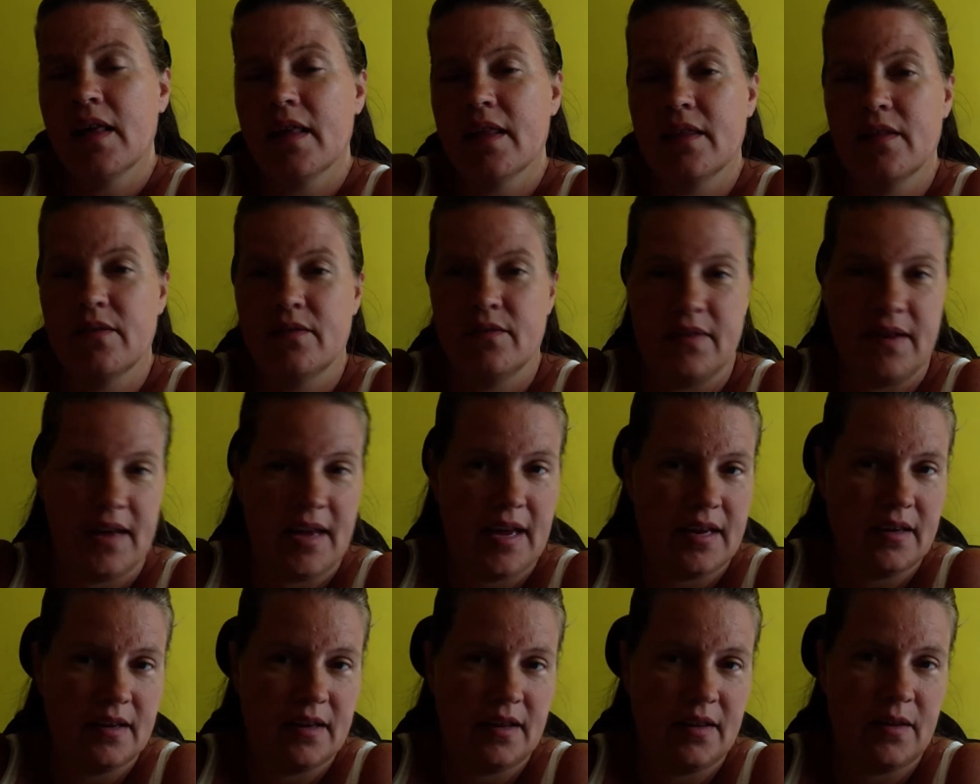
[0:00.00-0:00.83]
the
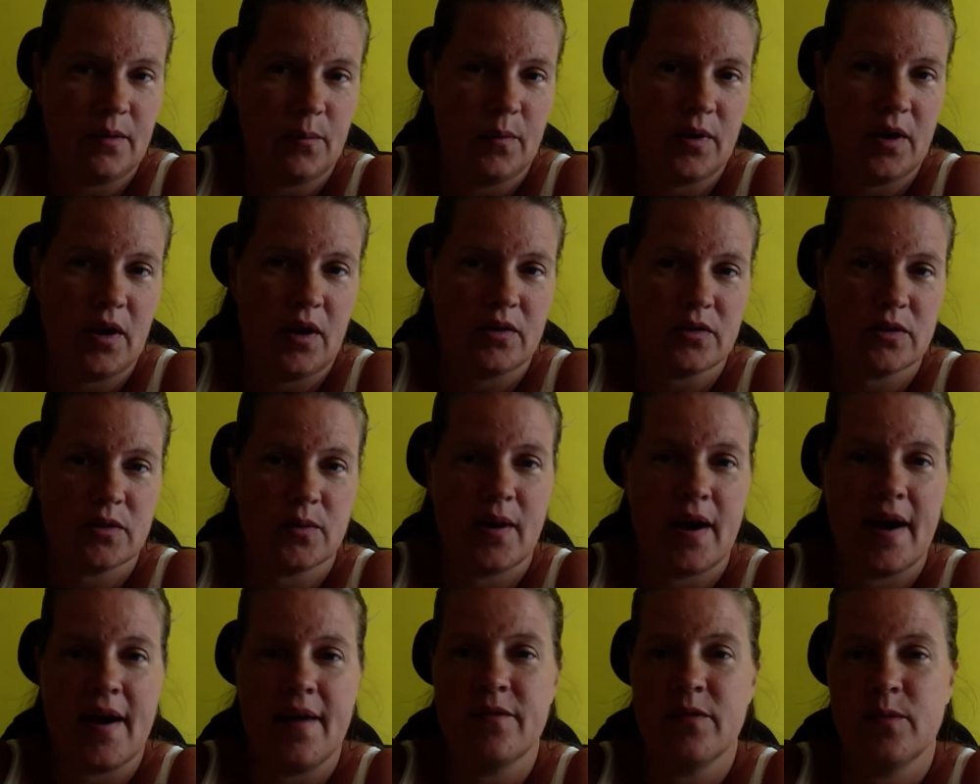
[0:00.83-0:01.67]
van, and then we also
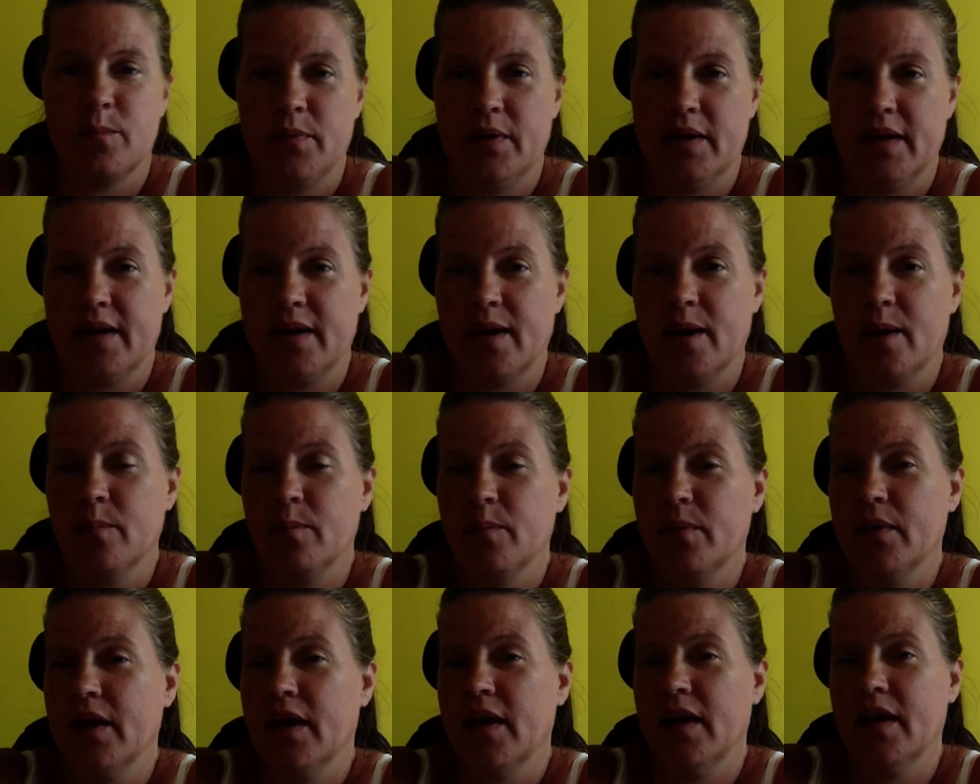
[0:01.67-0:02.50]
have the pickup,
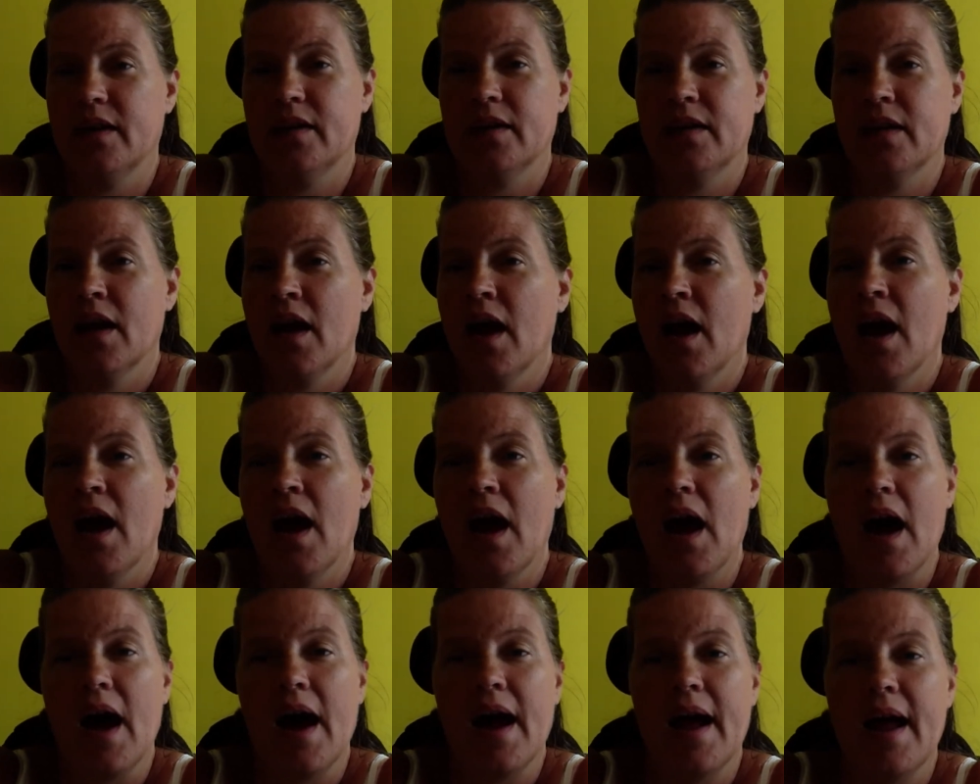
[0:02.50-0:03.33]
and
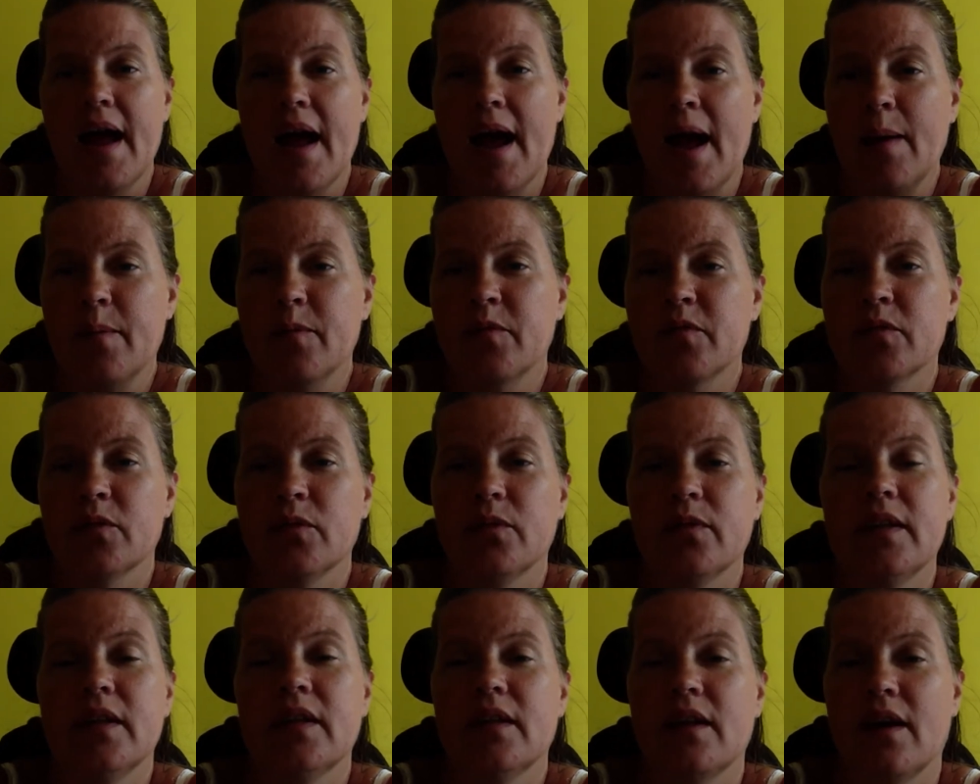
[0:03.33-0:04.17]
I
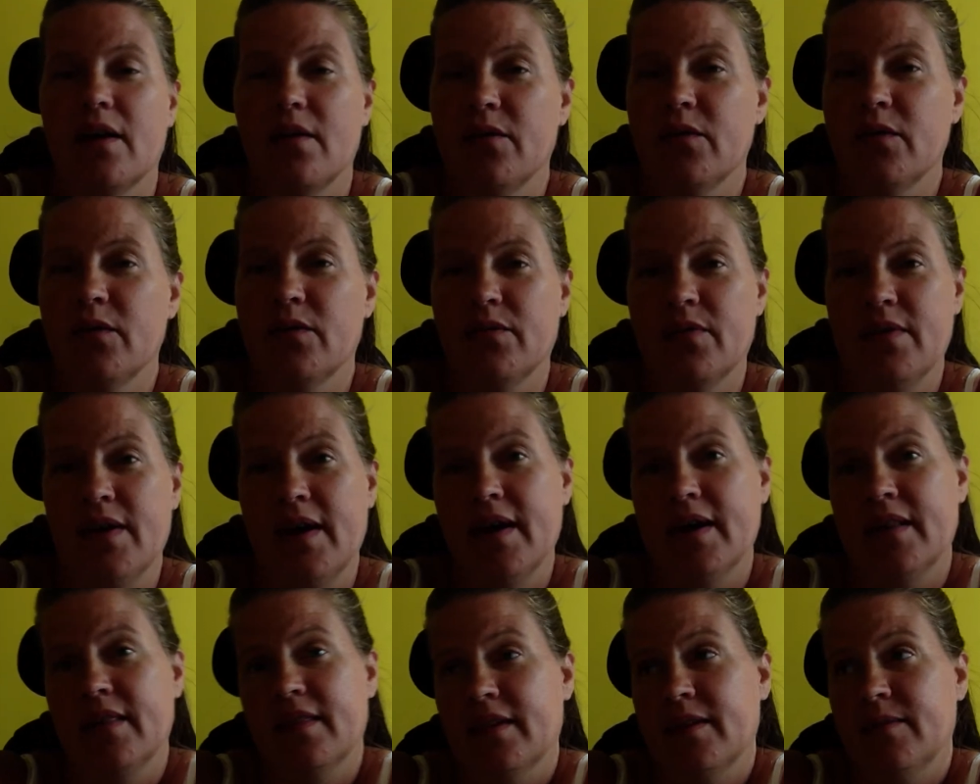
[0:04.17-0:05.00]
absolutely love the
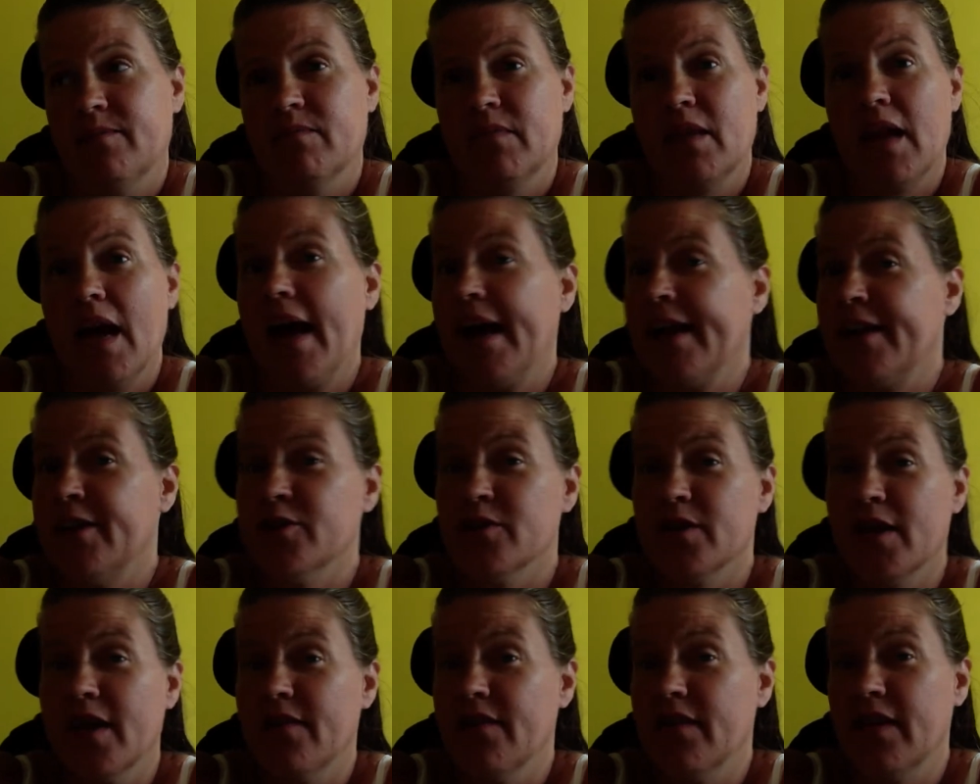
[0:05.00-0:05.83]
fact that I can
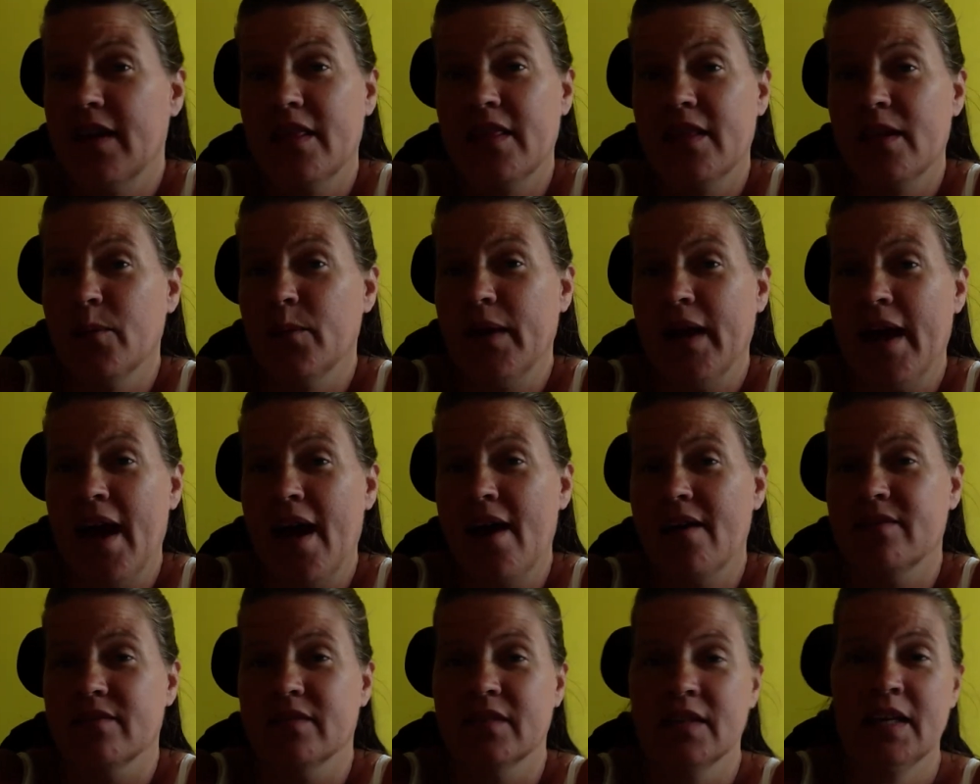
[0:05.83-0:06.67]
drive anything we
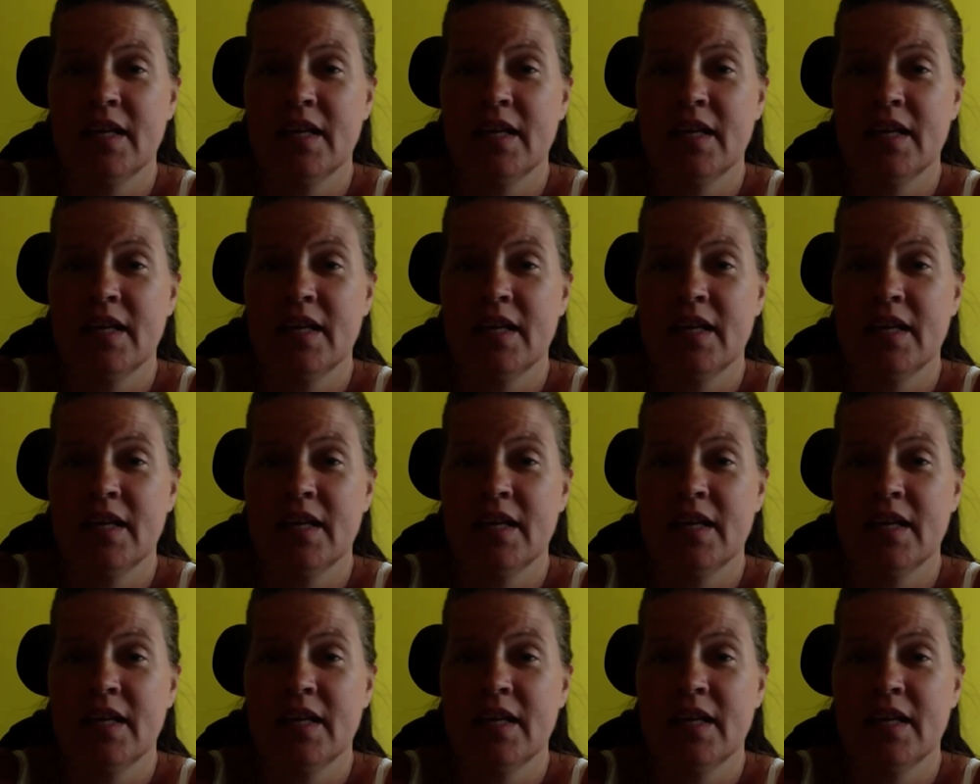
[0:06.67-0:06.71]
have.